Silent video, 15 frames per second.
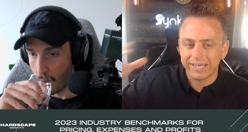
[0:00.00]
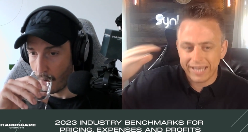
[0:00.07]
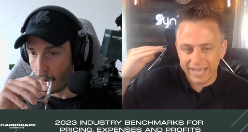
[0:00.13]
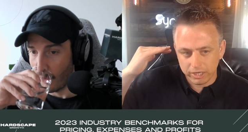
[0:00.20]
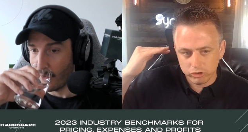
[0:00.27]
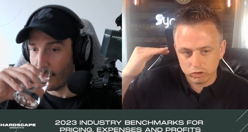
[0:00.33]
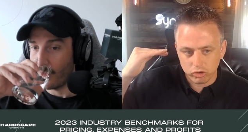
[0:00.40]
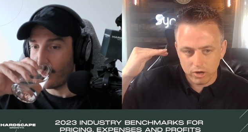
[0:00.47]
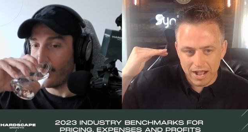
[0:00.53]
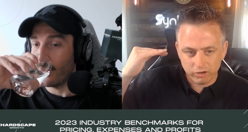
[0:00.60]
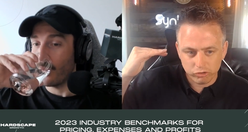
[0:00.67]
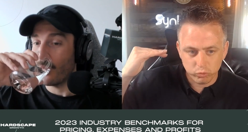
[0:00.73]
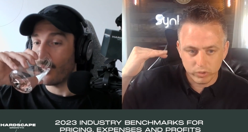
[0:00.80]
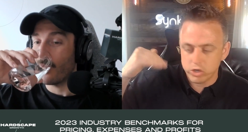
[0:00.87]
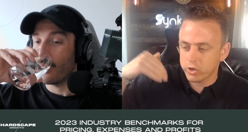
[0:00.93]
Speaker 1: trash when
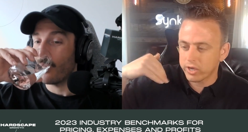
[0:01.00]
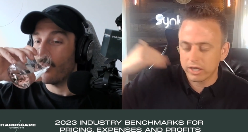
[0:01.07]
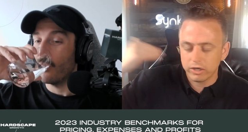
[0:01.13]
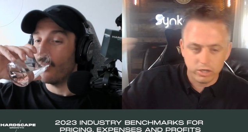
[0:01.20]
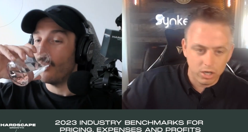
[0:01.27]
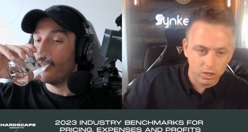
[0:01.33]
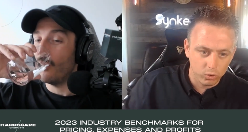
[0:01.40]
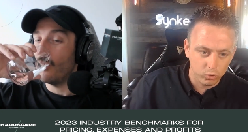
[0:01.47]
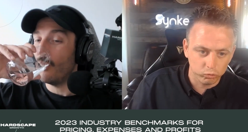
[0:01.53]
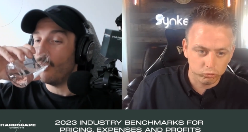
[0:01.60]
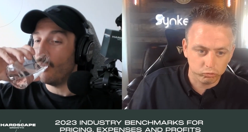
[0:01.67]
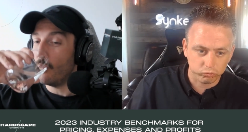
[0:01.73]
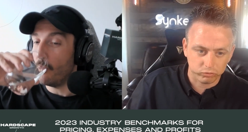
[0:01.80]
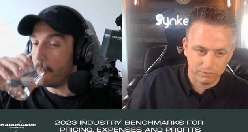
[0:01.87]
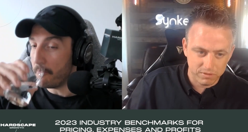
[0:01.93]
you get no's
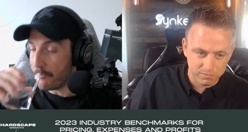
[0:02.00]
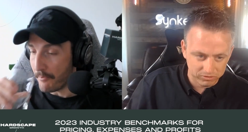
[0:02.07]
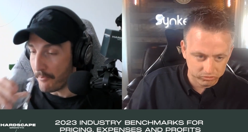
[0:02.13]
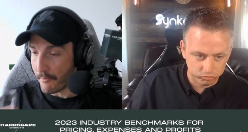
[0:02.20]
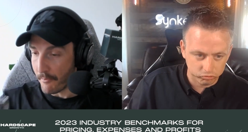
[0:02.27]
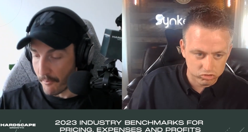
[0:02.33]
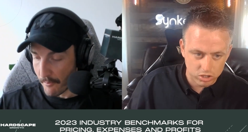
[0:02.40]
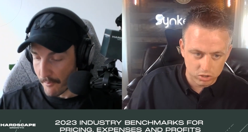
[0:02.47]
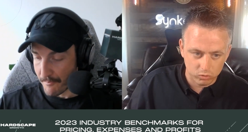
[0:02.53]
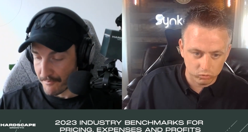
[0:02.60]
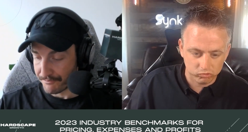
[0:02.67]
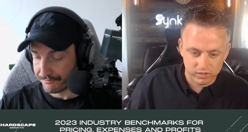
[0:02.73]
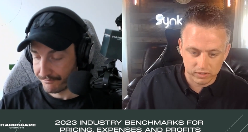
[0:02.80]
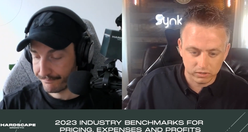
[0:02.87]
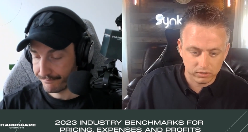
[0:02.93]
from the Mrs. Jones
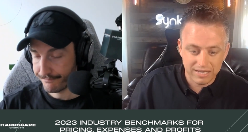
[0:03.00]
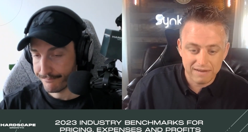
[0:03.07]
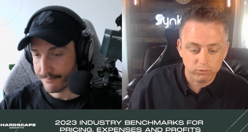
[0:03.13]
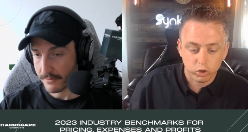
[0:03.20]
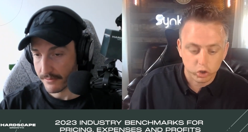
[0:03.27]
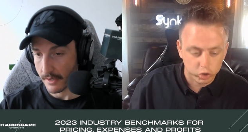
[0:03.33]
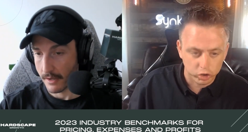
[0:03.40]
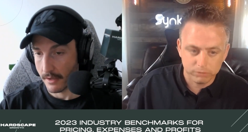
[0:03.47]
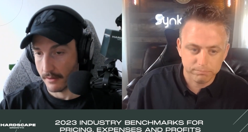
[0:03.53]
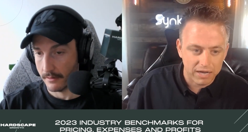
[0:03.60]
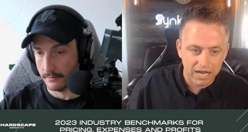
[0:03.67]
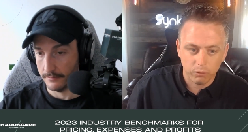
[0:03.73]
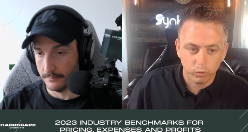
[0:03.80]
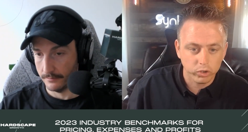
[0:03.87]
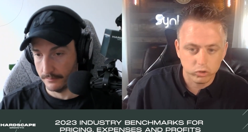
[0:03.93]
that never could buy what
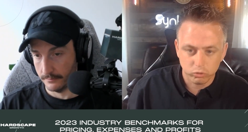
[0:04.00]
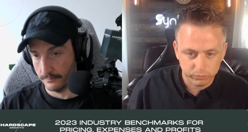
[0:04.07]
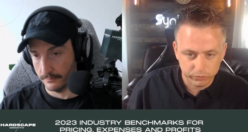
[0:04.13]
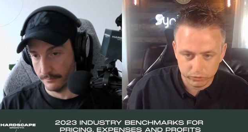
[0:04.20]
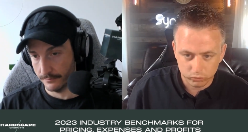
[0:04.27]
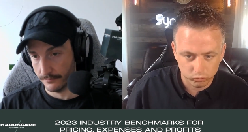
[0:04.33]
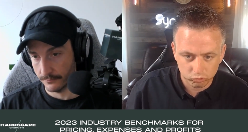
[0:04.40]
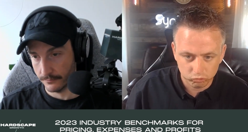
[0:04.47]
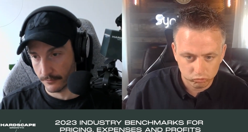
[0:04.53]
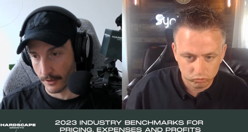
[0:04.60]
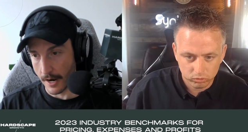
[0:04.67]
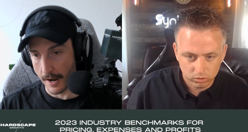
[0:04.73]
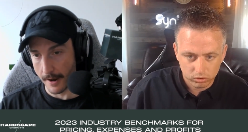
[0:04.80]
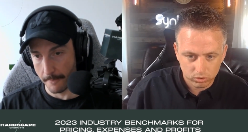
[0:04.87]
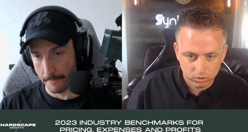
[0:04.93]
you produce.
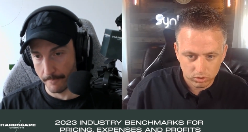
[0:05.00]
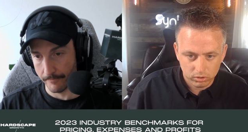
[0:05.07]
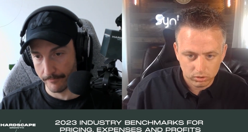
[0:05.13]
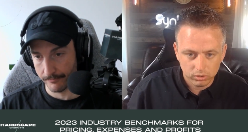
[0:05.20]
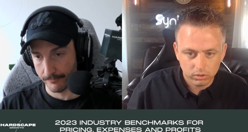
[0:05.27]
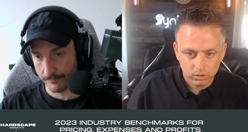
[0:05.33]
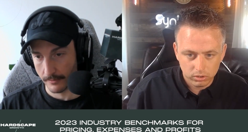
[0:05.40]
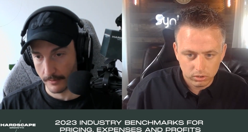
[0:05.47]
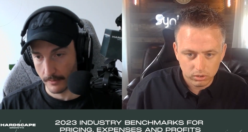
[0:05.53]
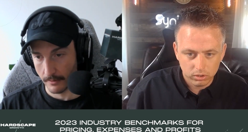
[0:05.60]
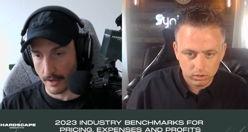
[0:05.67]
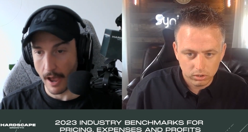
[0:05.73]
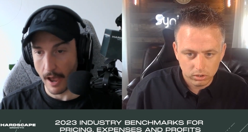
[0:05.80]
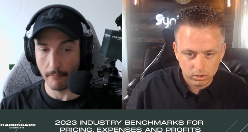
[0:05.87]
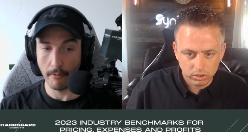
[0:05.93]
Right.
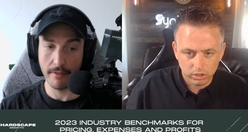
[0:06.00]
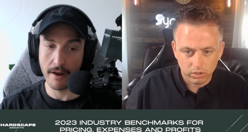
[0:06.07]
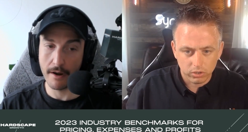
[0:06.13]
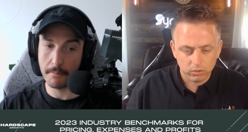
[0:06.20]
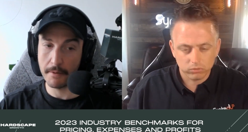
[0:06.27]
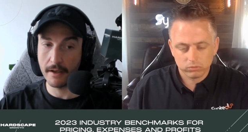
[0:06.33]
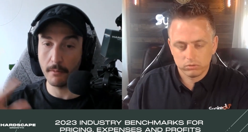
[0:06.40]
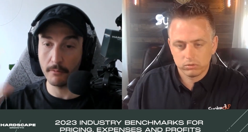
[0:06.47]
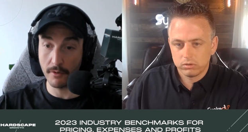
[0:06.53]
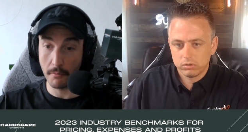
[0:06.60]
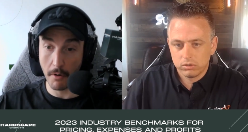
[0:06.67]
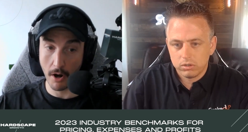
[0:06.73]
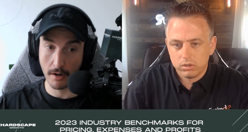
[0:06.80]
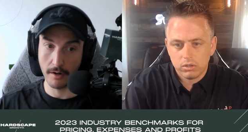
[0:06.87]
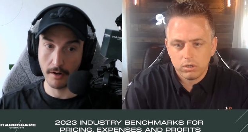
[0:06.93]
You yeah. Know?
Speaker 2: Well, then it becomes a
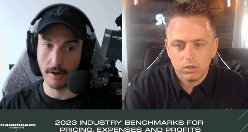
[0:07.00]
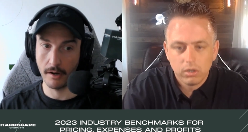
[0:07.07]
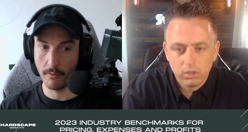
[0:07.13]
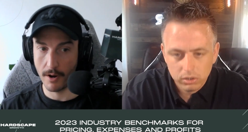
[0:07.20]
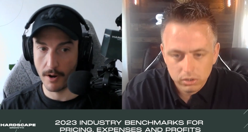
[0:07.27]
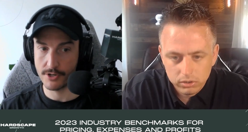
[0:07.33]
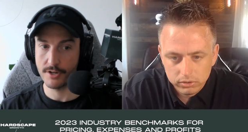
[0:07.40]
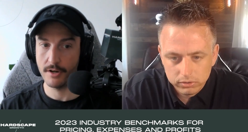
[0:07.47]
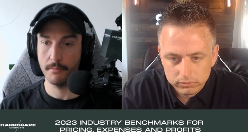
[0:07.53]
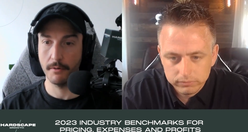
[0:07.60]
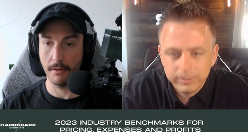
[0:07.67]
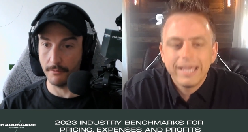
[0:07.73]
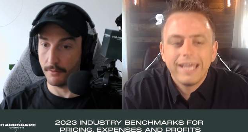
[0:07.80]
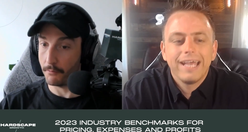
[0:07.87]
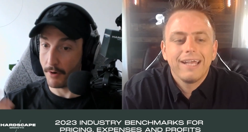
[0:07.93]
marketing question.
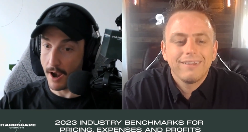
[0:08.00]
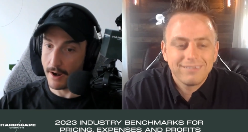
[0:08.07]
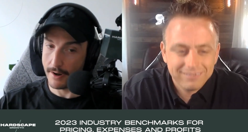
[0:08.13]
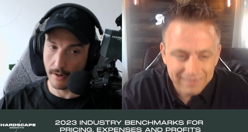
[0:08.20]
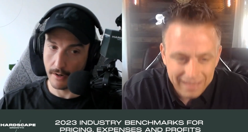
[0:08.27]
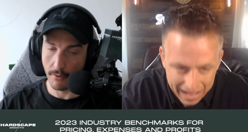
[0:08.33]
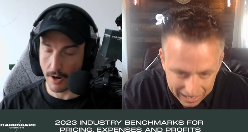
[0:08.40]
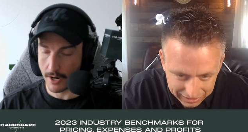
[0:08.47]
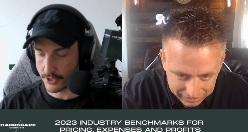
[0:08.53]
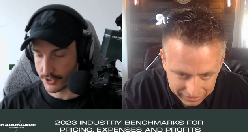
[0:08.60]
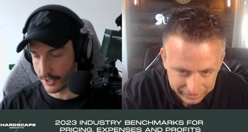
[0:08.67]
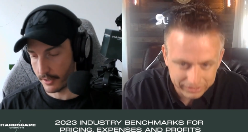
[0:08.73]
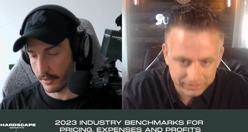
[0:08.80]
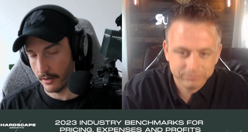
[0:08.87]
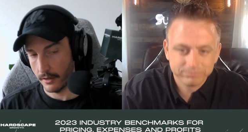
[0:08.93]
Exactly.
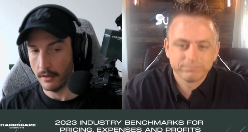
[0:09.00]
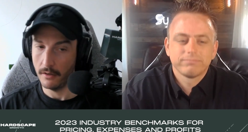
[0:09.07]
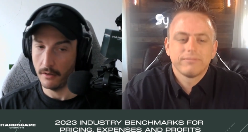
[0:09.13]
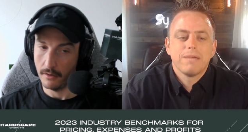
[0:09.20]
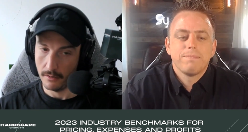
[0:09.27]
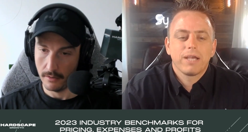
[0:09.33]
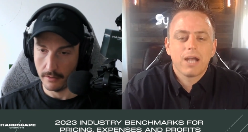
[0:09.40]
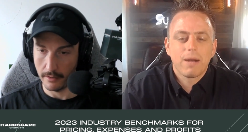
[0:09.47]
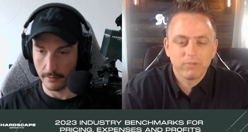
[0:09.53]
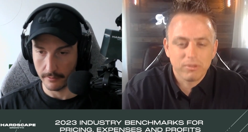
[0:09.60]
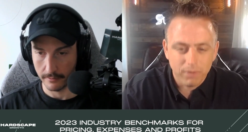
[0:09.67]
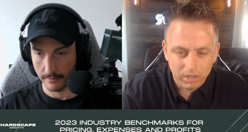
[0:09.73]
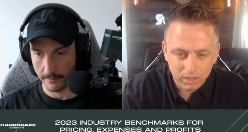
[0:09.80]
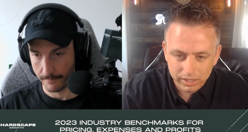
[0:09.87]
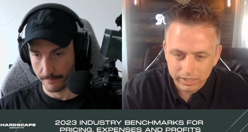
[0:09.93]
Question.
Speaker 1: It becomes a
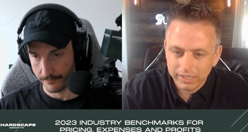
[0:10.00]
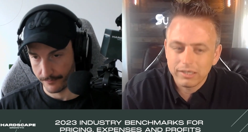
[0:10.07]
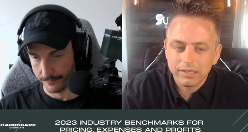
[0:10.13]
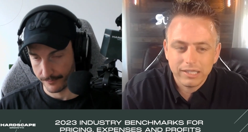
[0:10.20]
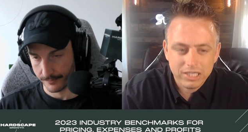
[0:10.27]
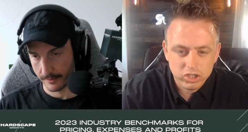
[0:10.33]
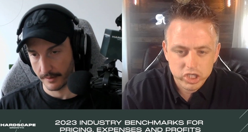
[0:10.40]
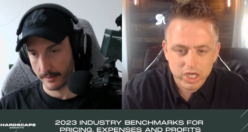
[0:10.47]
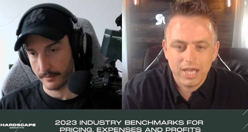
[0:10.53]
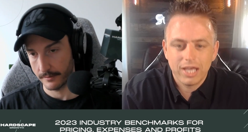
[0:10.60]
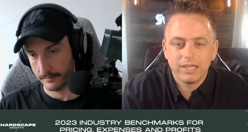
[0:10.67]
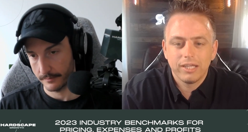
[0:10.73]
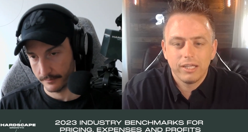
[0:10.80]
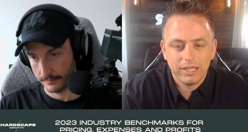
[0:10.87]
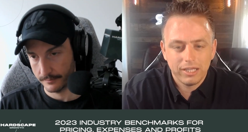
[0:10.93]
marketing and lead gen and,
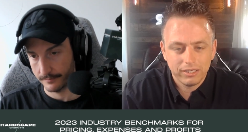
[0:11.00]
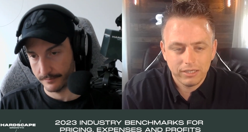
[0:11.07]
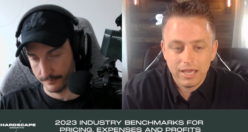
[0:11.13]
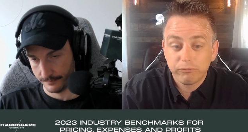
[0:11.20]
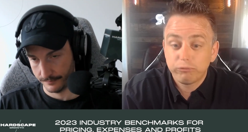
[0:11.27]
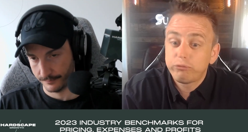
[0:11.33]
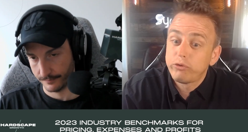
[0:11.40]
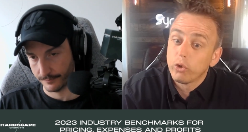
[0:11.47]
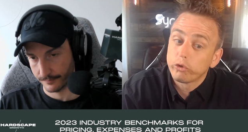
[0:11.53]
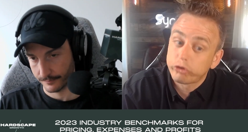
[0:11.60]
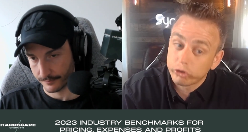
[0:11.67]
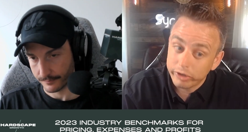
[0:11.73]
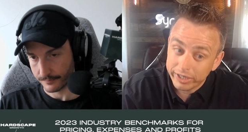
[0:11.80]
and, and filtering,